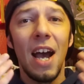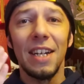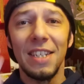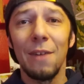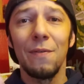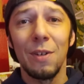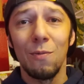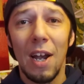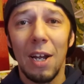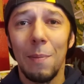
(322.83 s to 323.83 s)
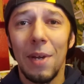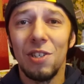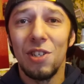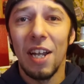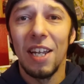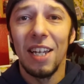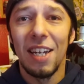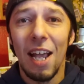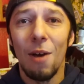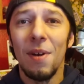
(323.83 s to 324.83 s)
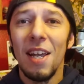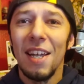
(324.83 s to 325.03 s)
I definitely recommend checking it out.